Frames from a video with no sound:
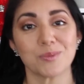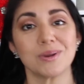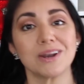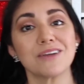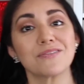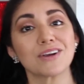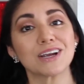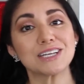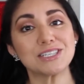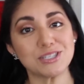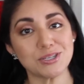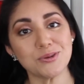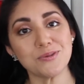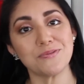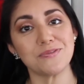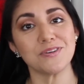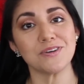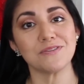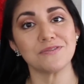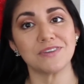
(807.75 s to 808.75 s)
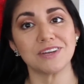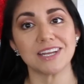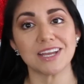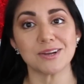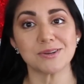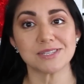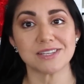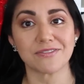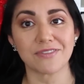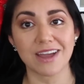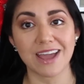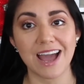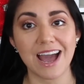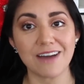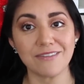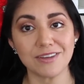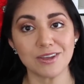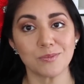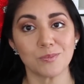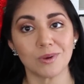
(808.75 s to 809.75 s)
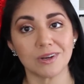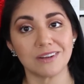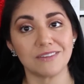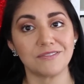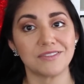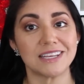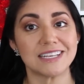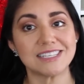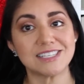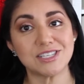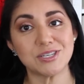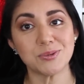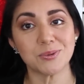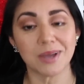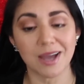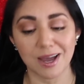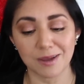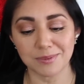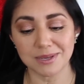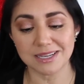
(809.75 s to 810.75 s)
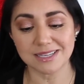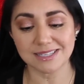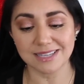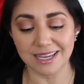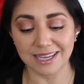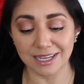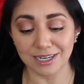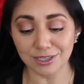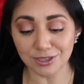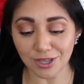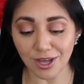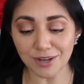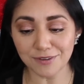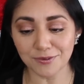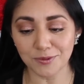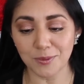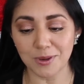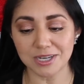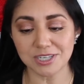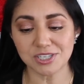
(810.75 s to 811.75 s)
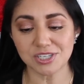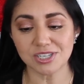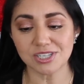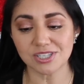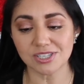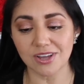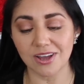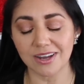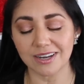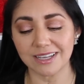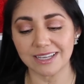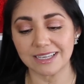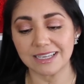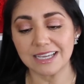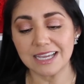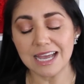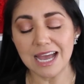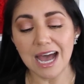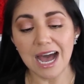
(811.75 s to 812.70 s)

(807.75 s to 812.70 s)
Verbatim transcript: Whenever I do film videos, if I have it in one of these two cubbies, I get a lot of questions on it.